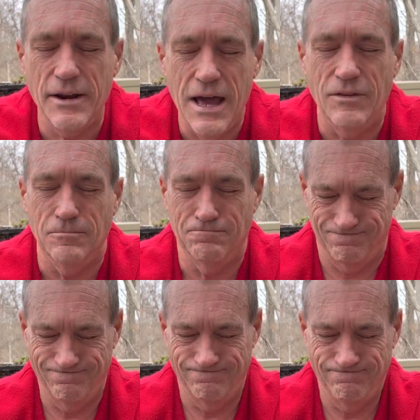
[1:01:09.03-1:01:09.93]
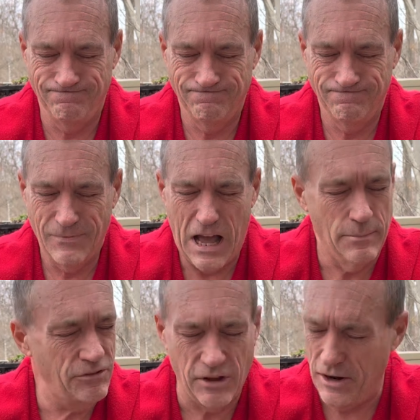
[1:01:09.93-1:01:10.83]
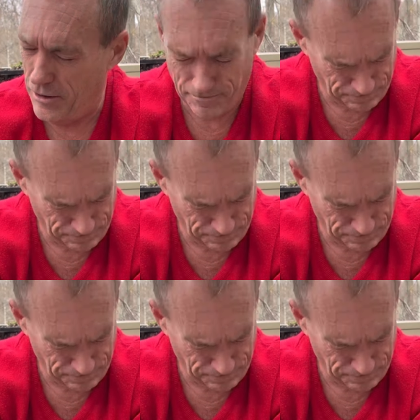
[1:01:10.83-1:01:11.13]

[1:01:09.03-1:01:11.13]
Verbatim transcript: heaven, I'm a sinner.